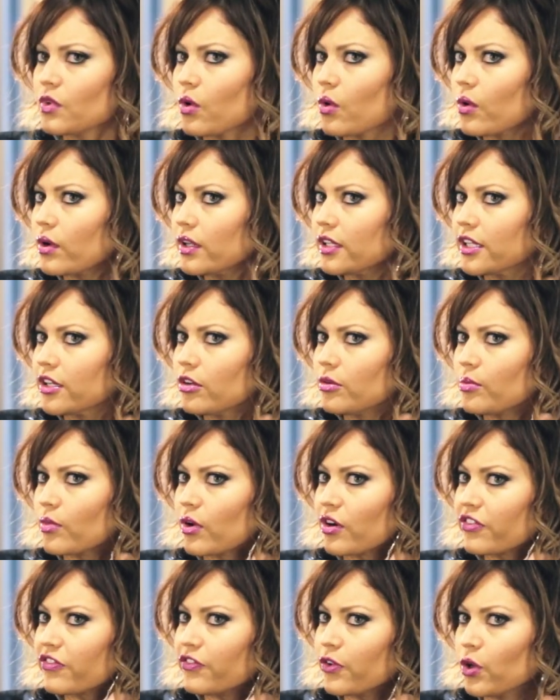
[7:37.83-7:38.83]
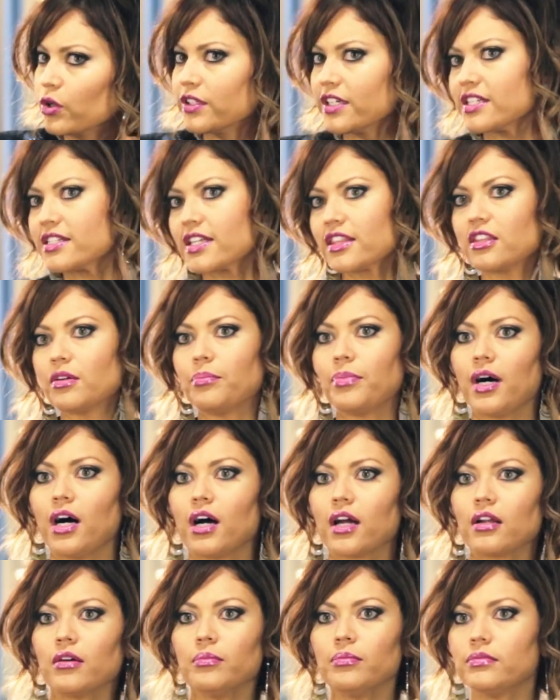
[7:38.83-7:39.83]
or a little more fullness at the
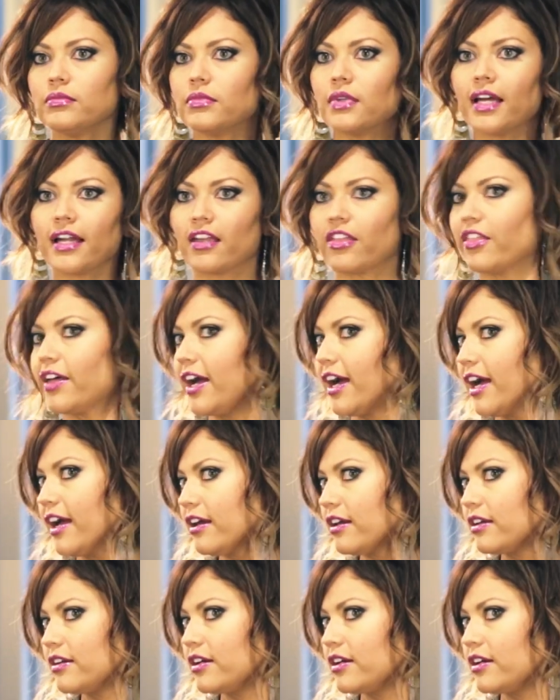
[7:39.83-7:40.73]
bottom, like that.